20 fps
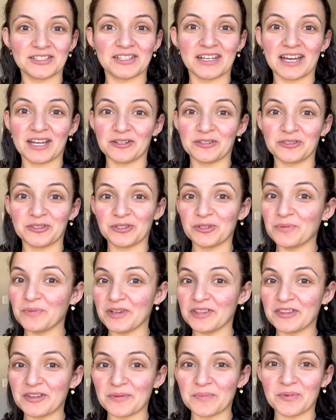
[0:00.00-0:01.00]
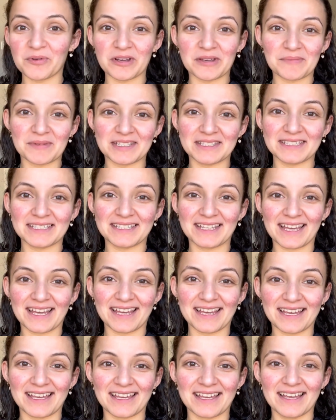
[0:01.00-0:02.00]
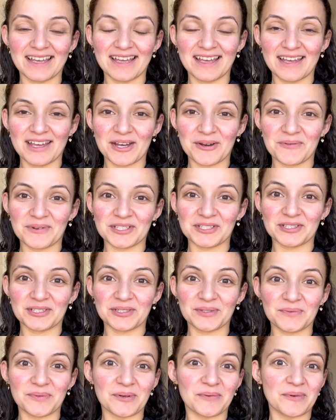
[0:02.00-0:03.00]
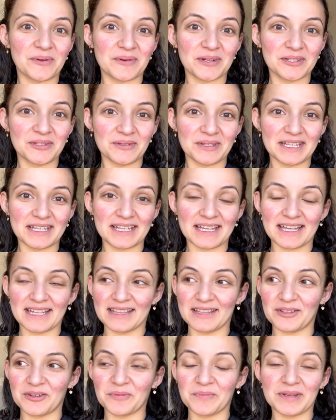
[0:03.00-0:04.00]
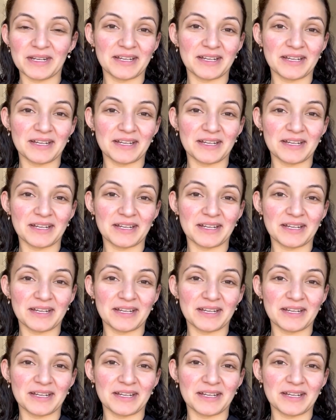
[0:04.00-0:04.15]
She had her two-month appointment today, which is what we were doing a little bit